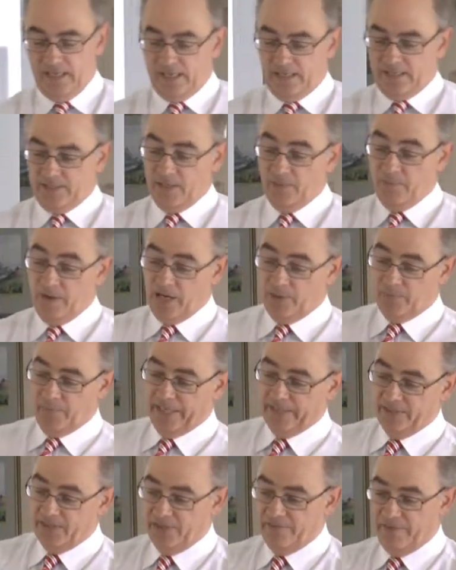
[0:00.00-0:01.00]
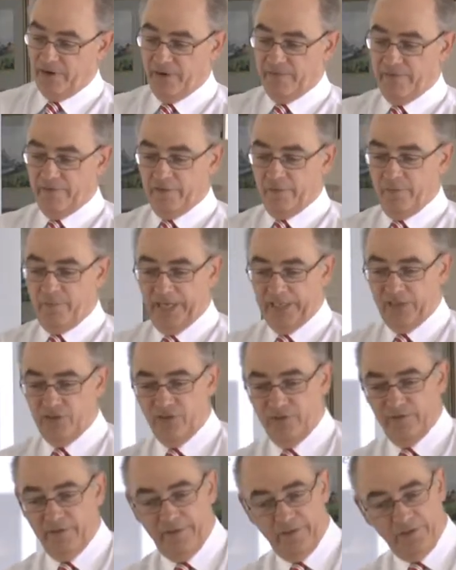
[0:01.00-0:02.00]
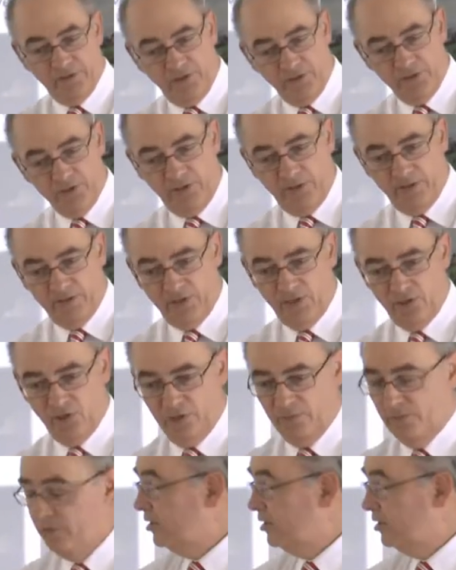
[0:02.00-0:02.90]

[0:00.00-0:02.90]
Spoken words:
So Mark paints this very vivid picture of the ferocity of the storm.